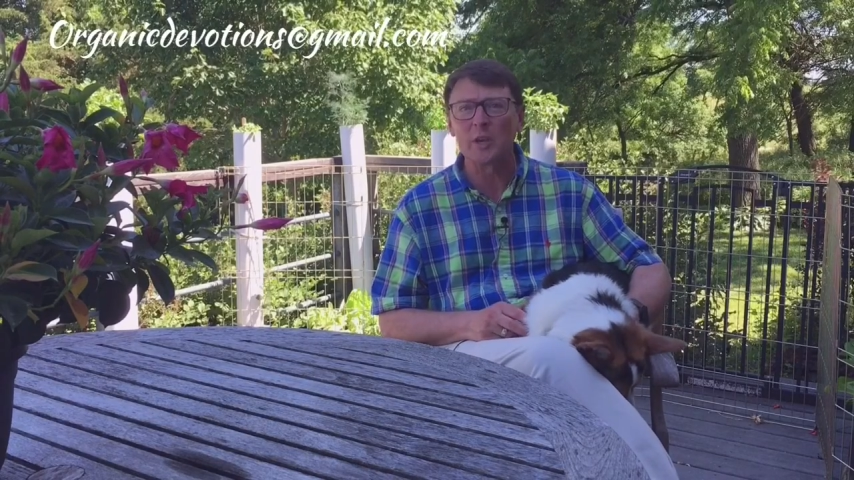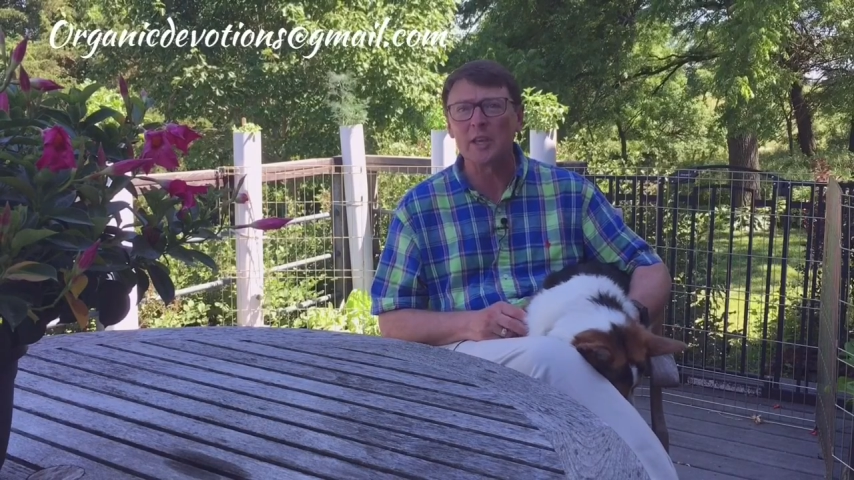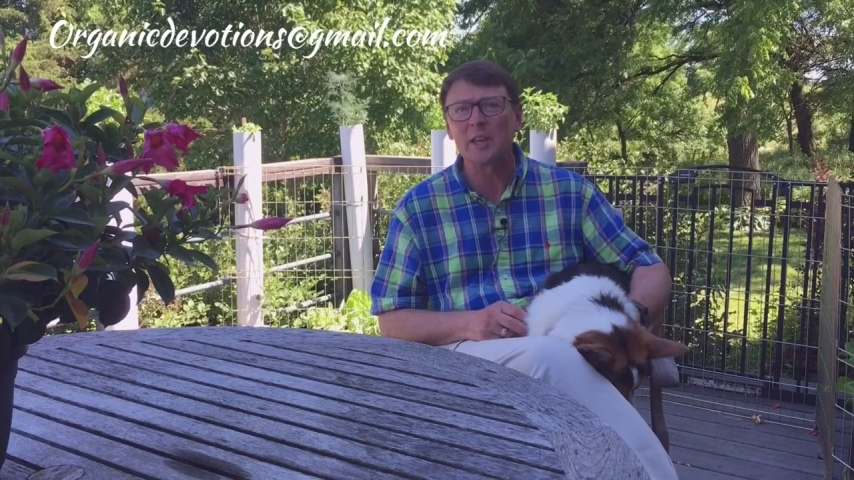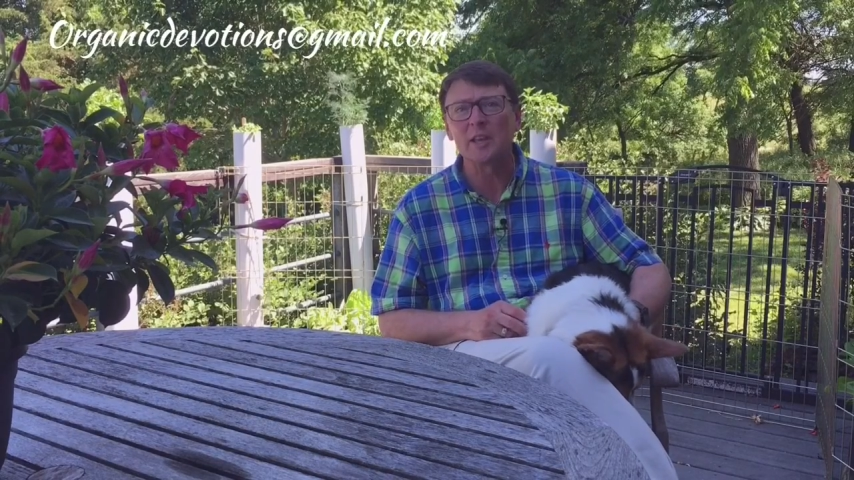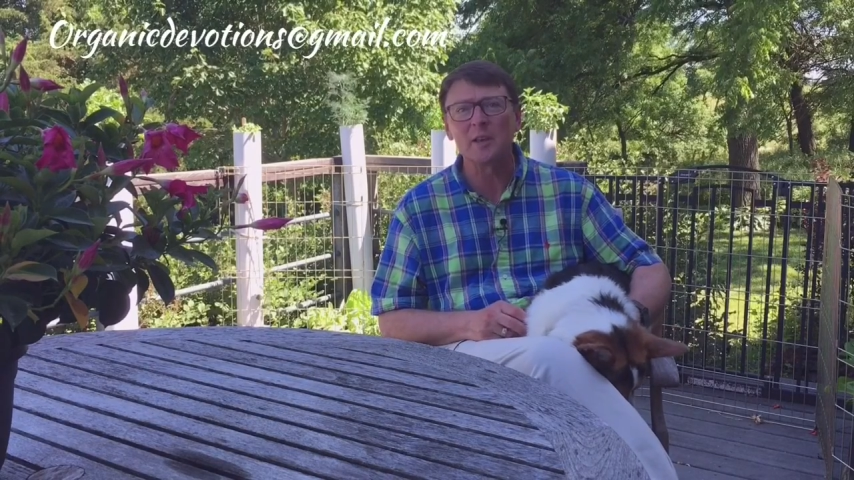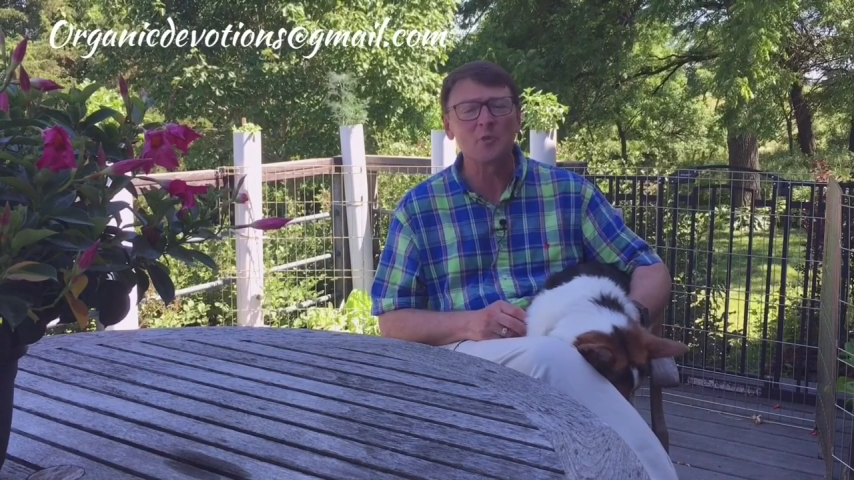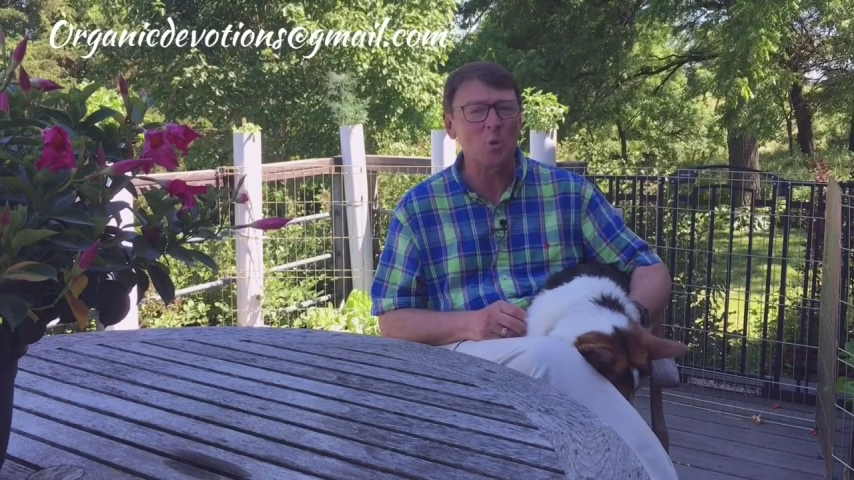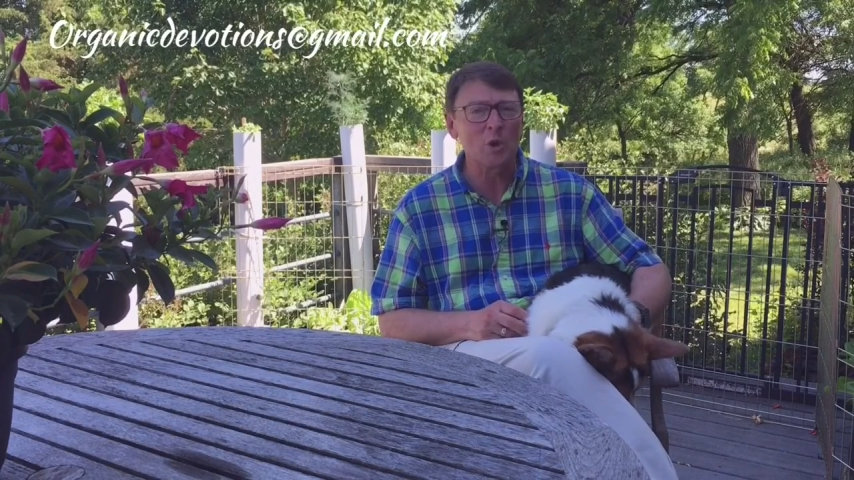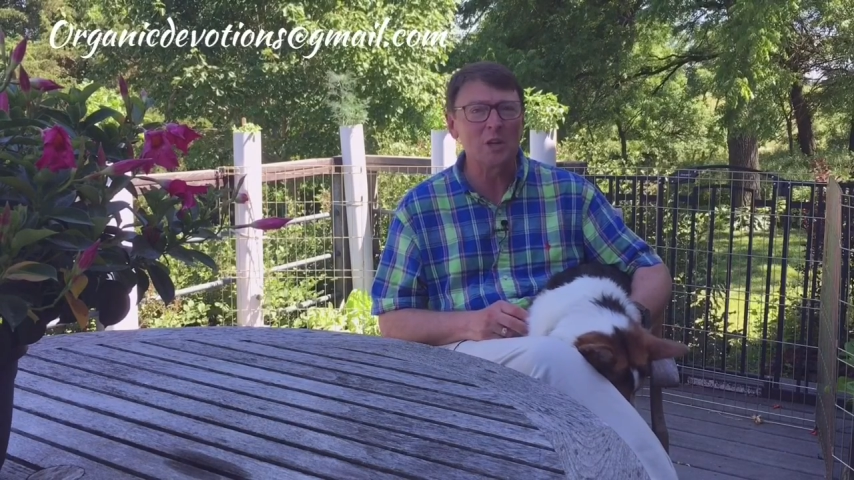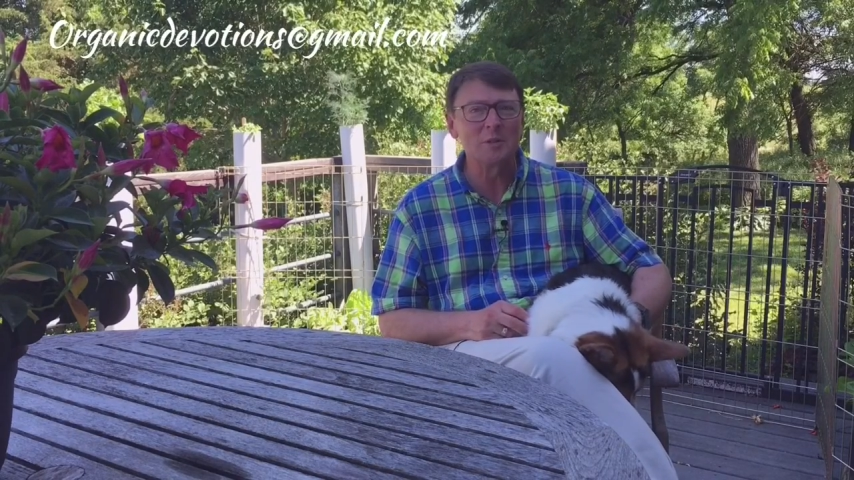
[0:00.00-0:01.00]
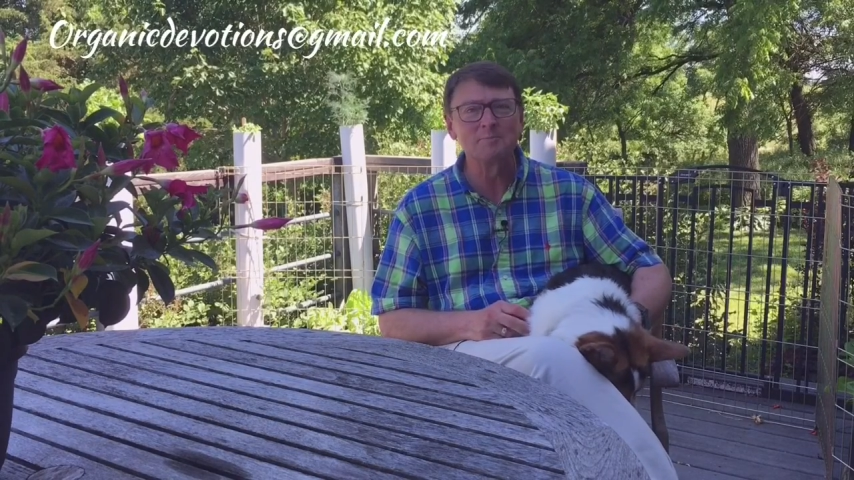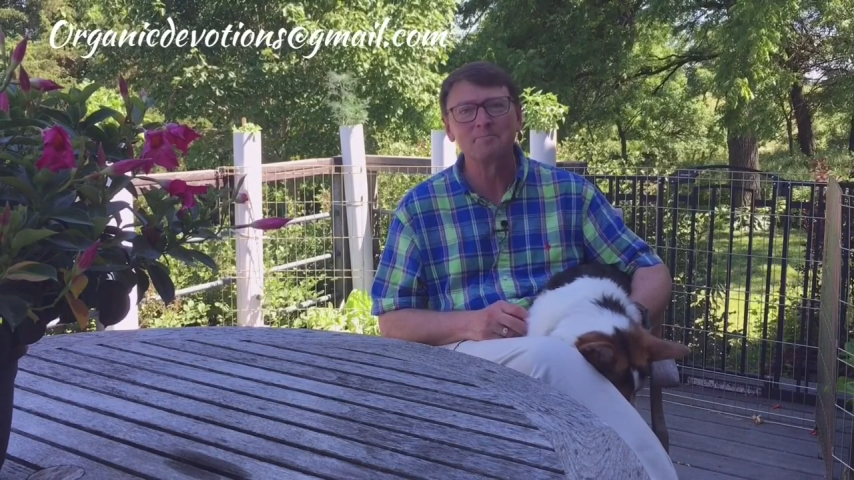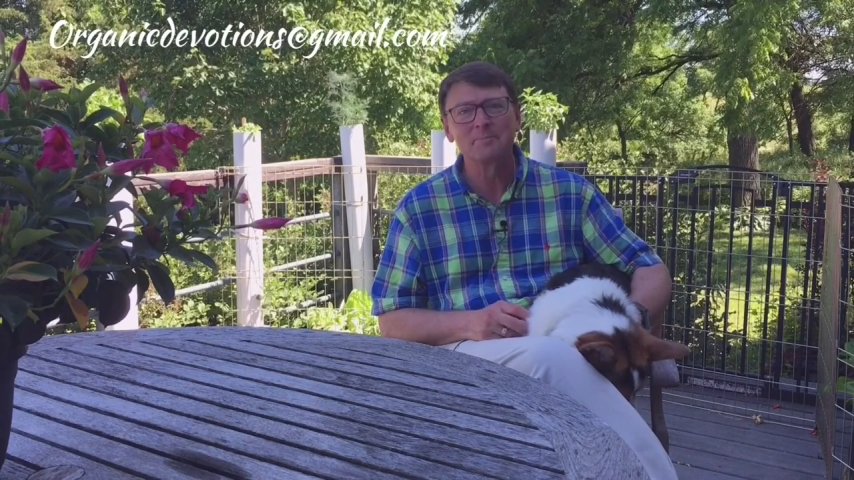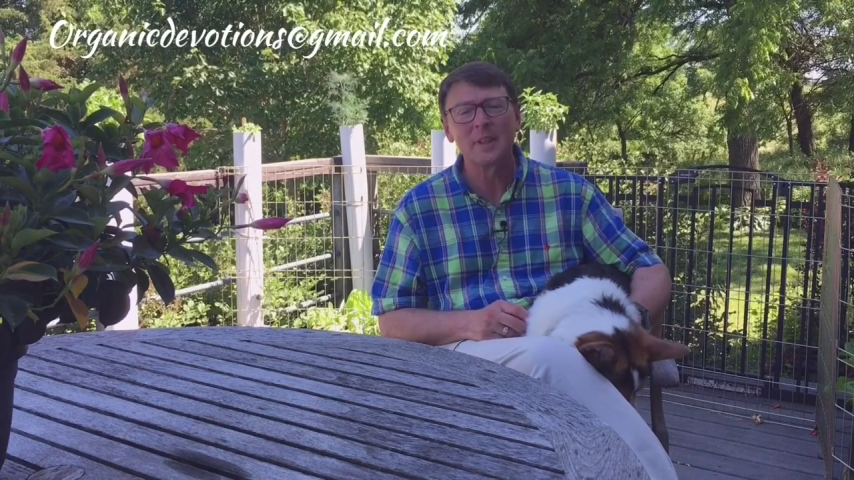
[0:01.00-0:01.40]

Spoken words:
week, if you will.